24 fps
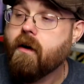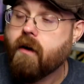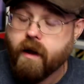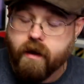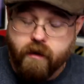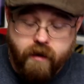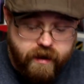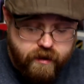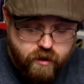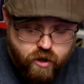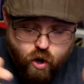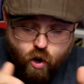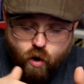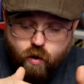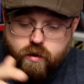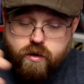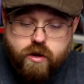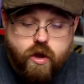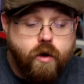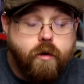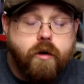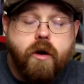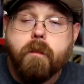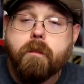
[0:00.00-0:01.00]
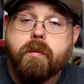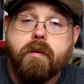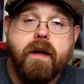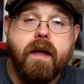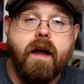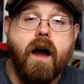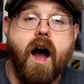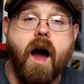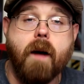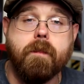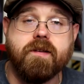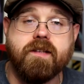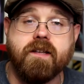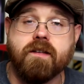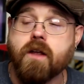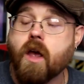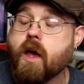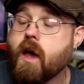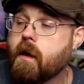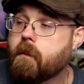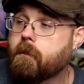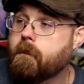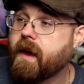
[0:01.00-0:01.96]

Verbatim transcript: Like, like two two complete opposites.